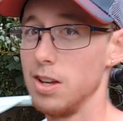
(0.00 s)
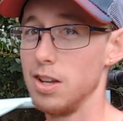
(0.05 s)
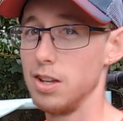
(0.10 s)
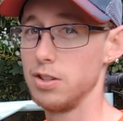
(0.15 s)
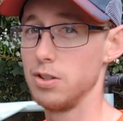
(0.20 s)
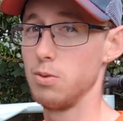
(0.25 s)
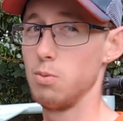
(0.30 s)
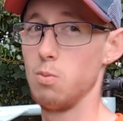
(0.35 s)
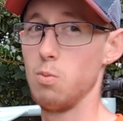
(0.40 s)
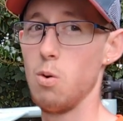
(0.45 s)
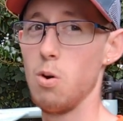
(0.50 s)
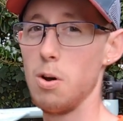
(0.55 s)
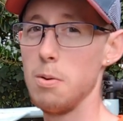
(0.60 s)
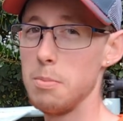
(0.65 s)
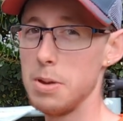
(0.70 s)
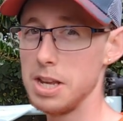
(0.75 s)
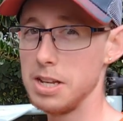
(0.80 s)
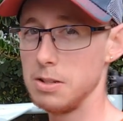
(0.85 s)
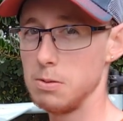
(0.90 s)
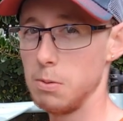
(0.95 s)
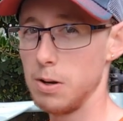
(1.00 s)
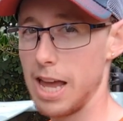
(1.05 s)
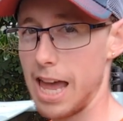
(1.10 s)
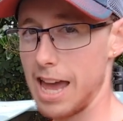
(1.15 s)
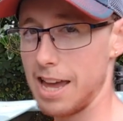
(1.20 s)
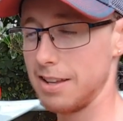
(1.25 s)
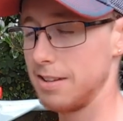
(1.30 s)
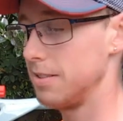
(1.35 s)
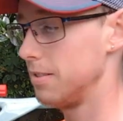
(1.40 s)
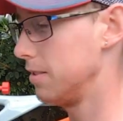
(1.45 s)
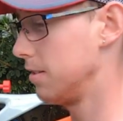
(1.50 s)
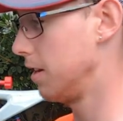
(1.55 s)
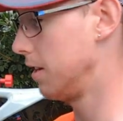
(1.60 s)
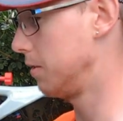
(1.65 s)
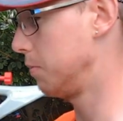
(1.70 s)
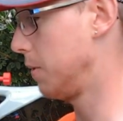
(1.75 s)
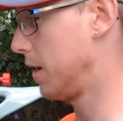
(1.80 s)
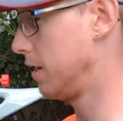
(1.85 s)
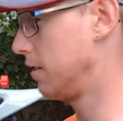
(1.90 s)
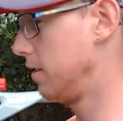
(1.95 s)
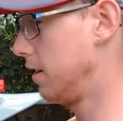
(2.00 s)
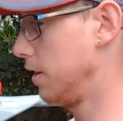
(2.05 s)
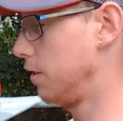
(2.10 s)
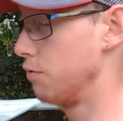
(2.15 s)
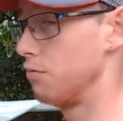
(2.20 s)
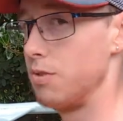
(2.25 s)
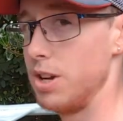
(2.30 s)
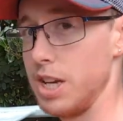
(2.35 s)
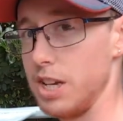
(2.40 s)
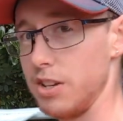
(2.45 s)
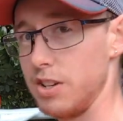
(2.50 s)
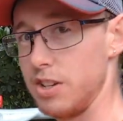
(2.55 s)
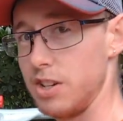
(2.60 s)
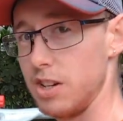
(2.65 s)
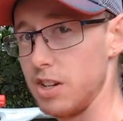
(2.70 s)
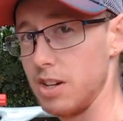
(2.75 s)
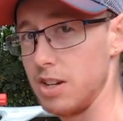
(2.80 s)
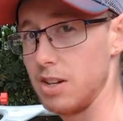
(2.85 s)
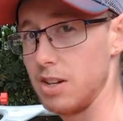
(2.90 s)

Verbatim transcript: So what it means by S is basically the reach